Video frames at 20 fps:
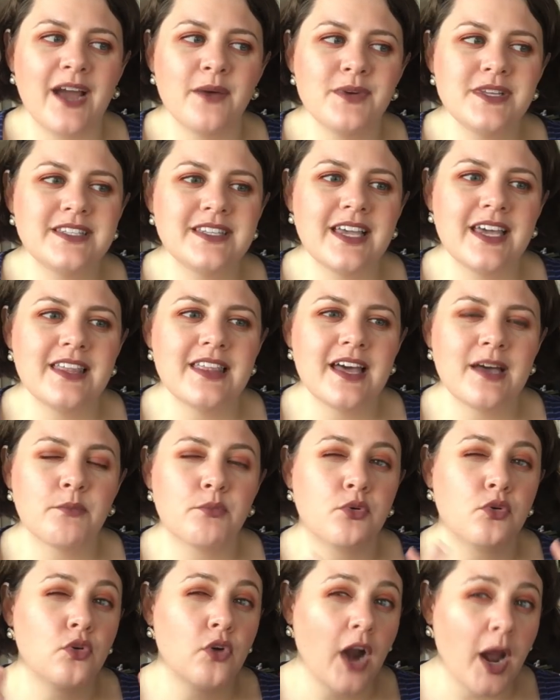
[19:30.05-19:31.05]
I would say
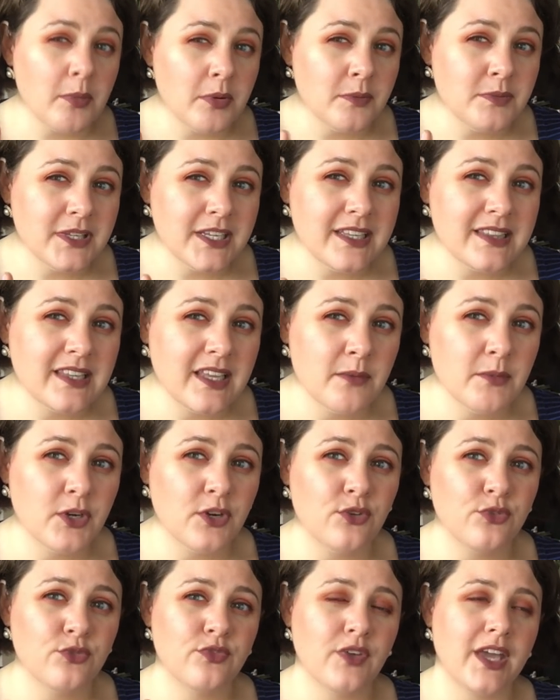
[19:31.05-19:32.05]
that probably
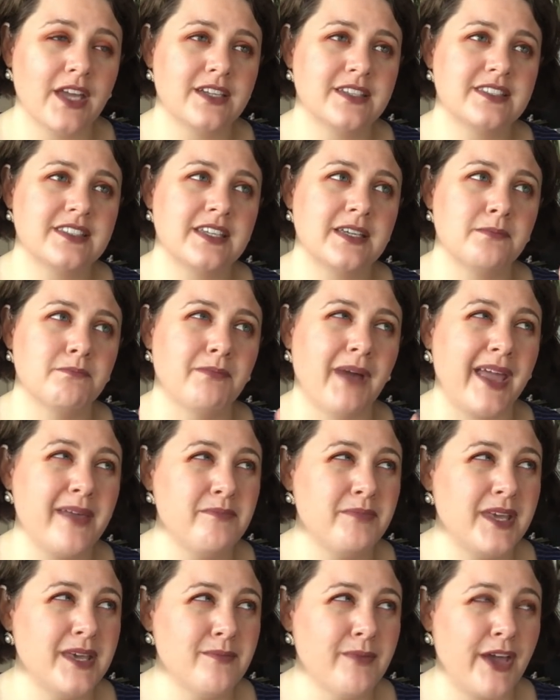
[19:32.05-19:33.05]
liminal fantasy
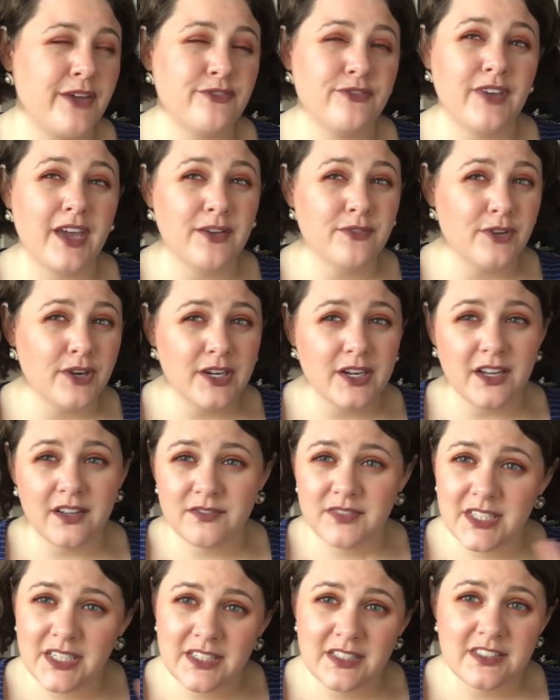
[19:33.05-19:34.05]
might be my favorite
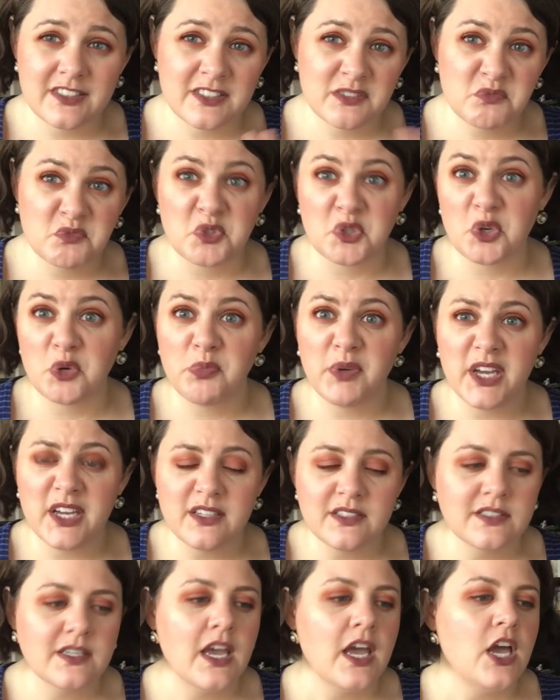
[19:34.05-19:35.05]
of these
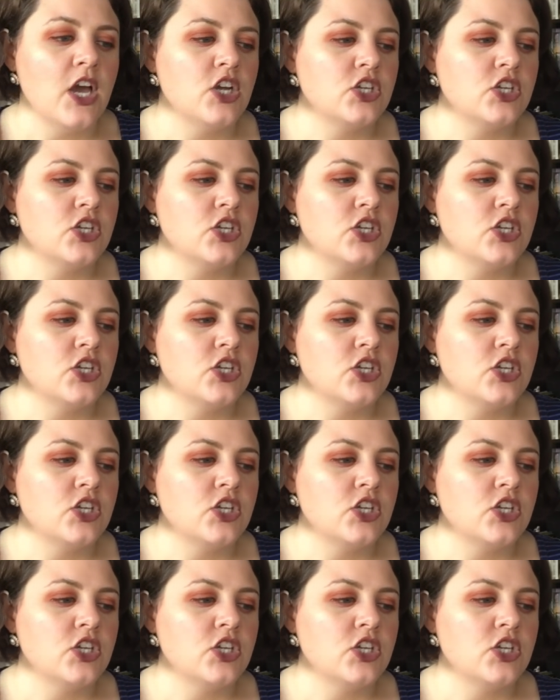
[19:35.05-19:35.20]
groupings